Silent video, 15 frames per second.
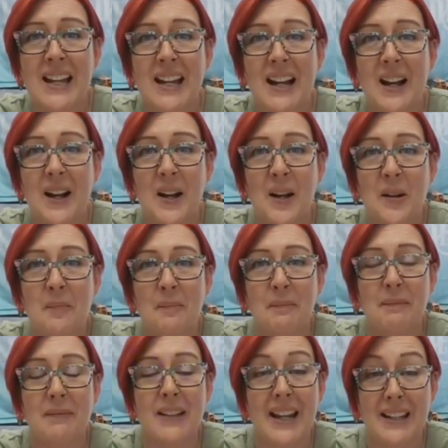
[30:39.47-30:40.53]

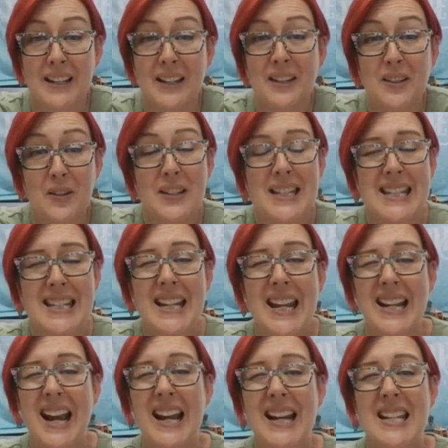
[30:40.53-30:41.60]
And you can see
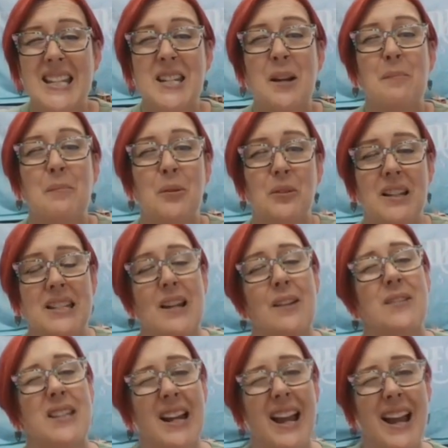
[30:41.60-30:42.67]
I kind of stumbled because
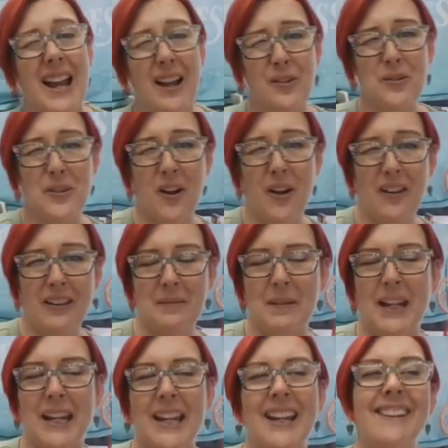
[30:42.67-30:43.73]
I was like, who's calling me?